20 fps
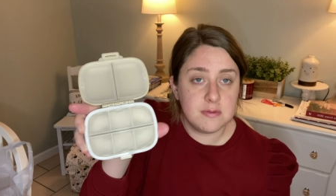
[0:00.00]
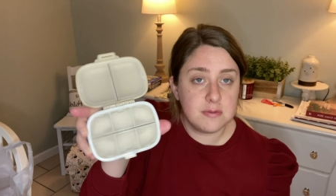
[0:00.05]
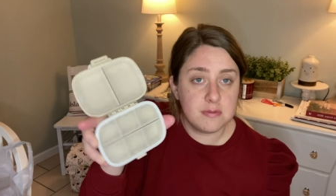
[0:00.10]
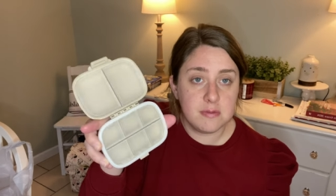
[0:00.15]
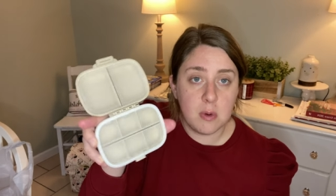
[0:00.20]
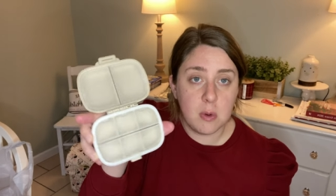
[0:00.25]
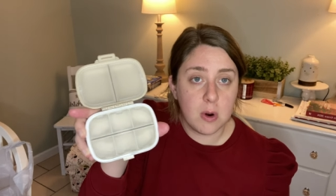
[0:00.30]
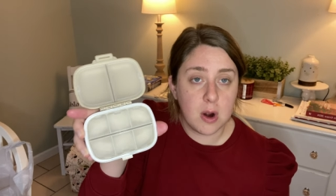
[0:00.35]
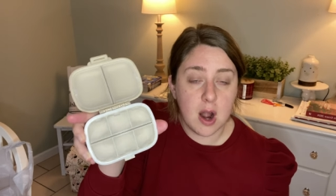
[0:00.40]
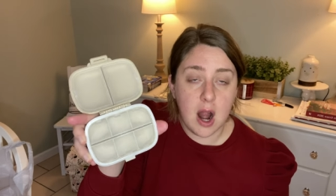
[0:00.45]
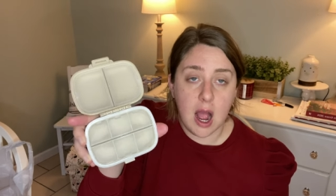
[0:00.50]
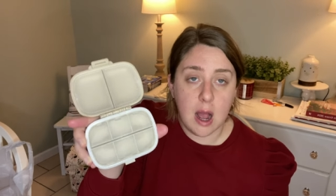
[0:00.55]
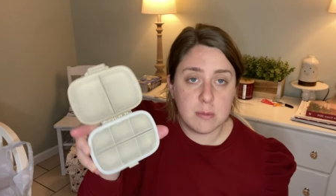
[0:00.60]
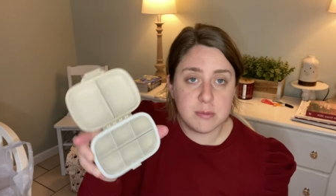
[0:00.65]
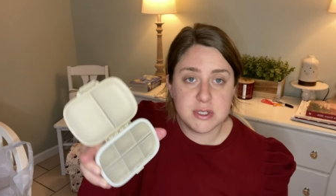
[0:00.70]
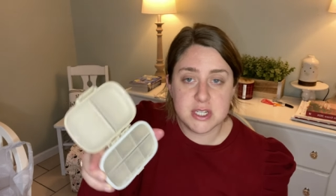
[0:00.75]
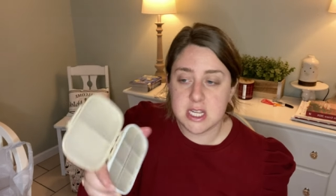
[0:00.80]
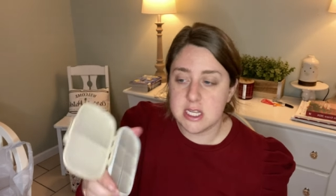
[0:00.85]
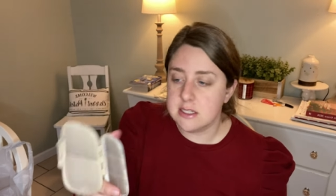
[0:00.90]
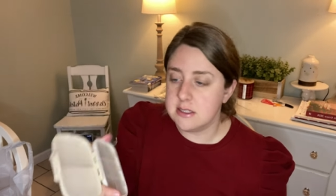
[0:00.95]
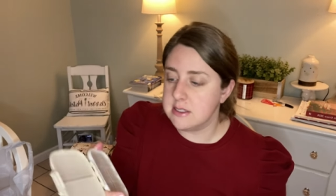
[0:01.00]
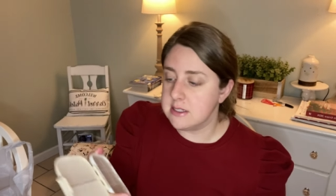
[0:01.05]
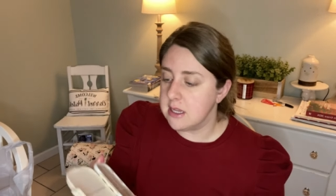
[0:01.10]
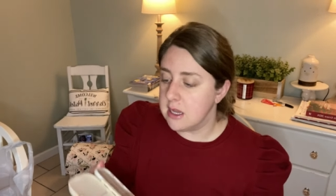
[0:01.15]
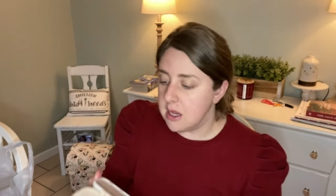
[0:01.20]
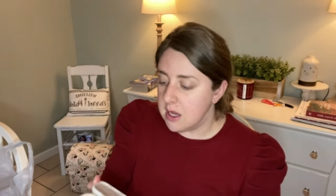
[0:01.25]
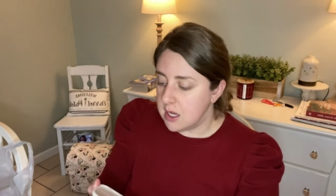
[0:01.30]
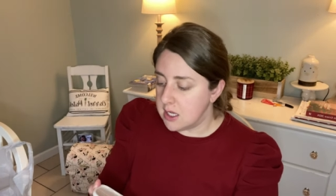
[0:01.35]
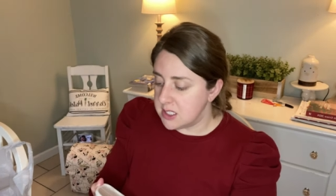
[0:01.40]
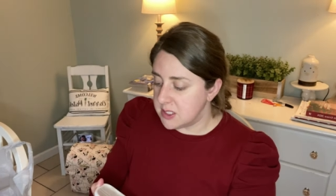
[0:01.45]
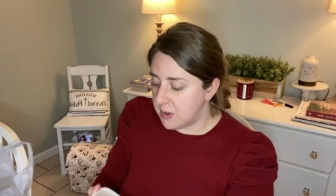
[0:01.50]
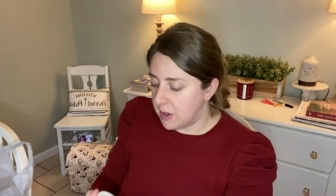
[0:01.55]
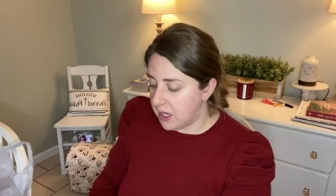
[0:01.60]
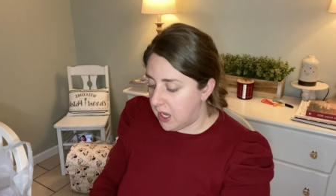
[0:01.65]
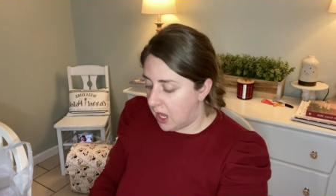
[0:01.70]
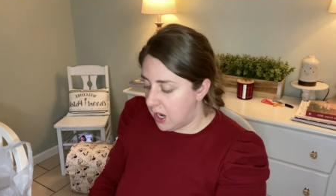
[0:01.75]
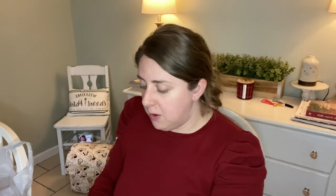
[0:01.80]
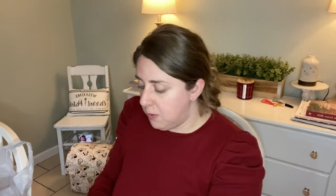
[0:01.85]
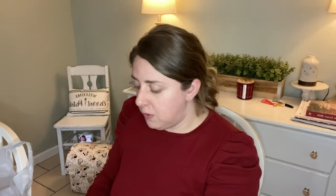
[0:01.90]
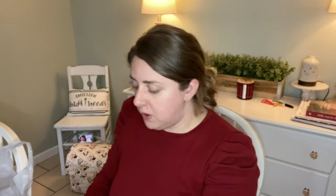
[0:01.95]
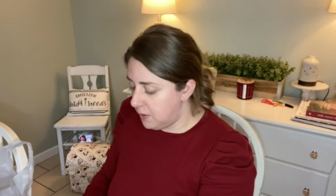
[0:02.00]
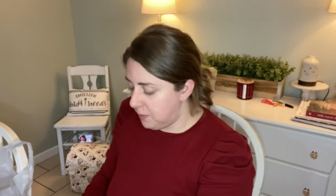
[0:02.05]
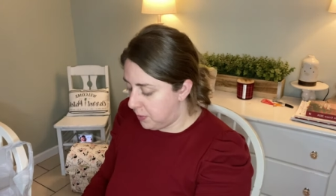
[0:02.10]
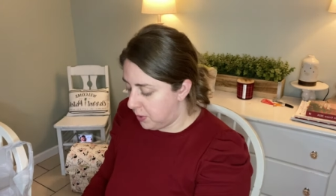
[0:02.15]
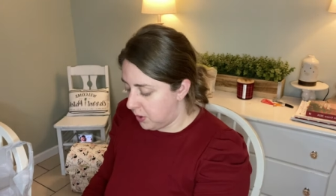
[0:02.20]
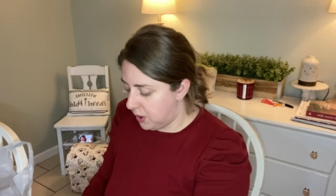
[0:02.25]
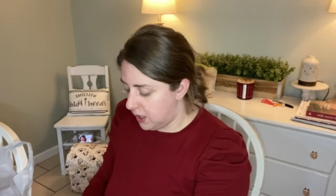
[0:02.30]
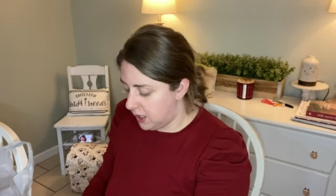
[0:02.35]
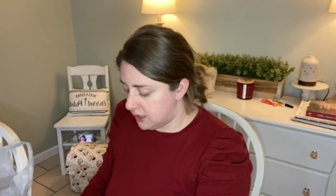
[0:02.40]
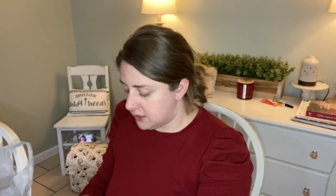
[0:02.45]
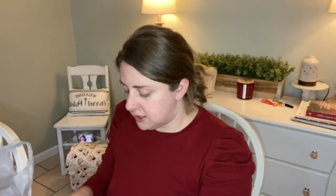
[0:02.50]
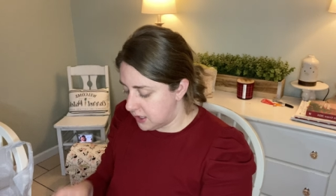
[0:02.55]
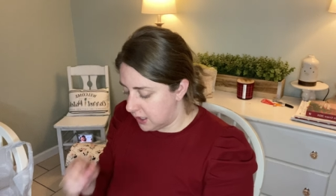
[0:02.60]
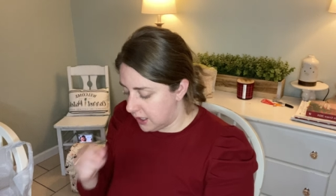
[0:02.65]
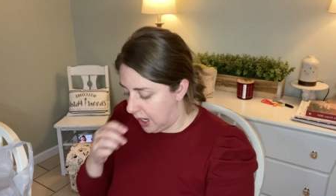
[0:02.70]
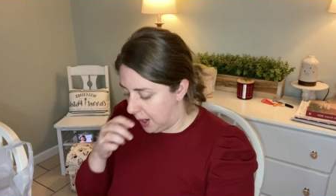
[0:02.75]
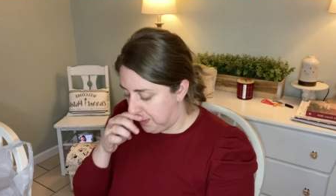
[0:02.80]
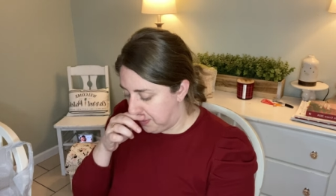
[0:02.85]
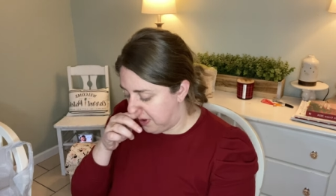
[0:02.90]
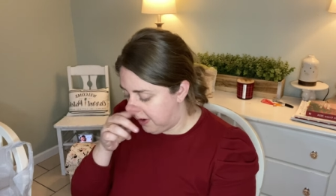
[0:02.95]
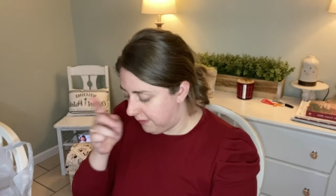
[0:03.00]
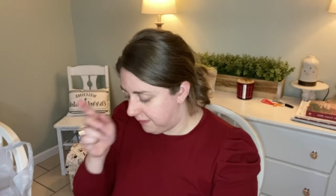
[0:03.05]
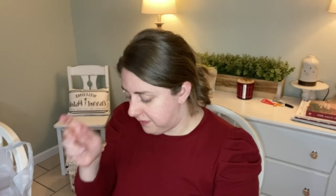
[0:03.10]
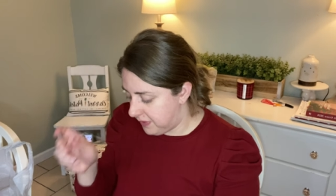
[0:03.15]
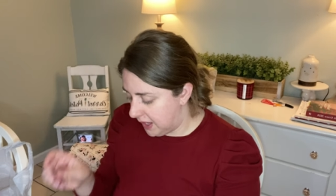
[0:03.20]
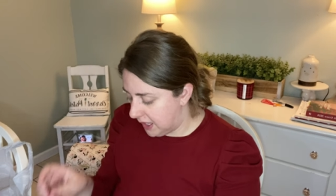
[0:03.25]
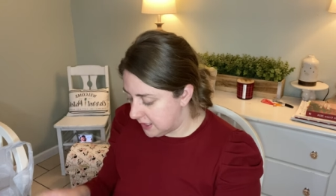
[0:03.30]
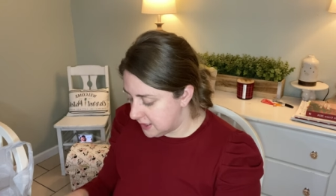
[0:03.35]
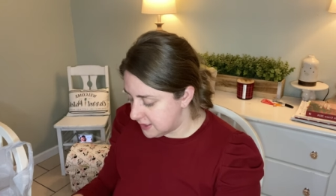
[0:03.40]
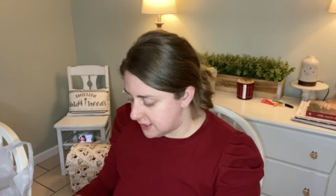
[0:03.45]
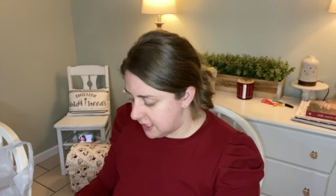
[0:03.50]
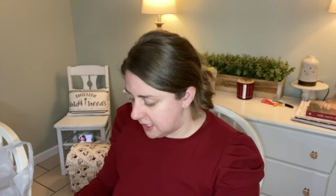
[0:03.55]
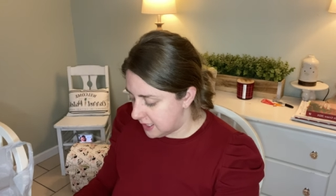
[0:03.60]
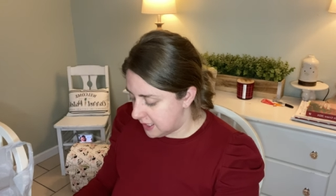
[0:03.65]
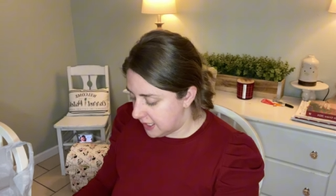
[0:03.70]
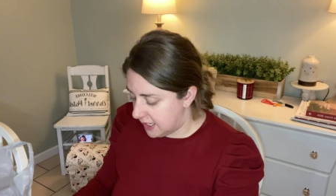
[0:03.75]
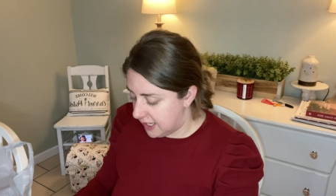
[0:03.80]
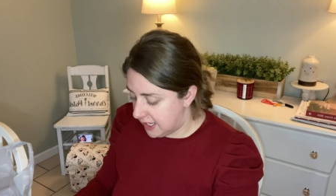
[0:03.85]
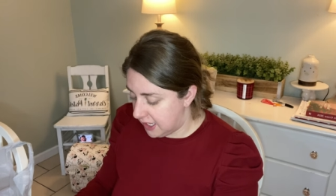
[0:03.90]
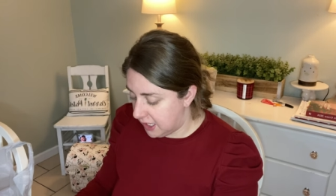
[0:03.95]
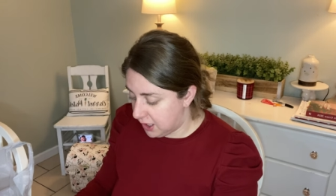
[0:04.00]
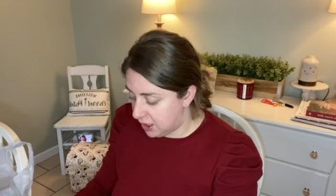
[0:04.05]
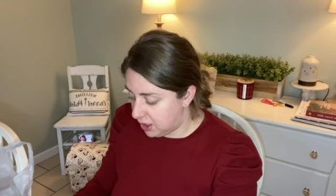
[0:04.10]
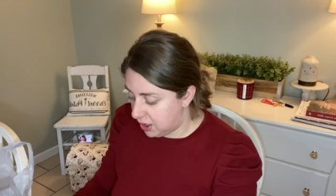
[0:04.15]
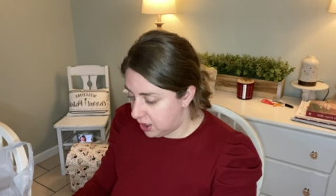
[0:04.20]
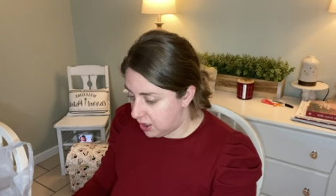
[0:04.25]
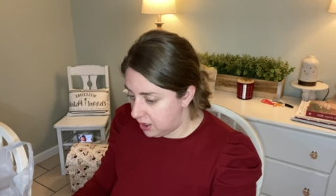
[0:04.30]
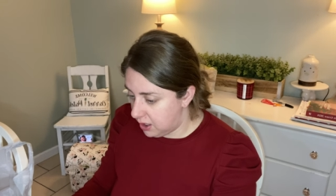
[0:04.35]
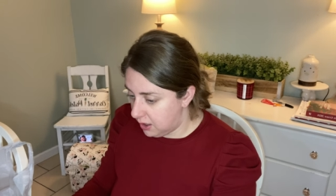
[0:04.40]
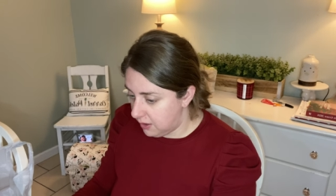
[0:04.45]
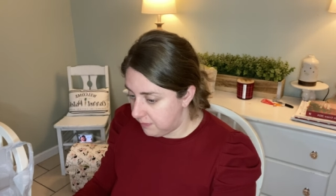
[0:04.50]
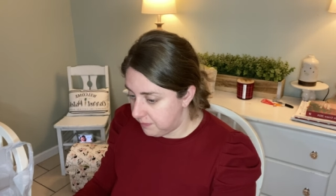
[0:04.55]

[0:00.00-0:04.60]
for options. So I kind of want to put a couple of things in here.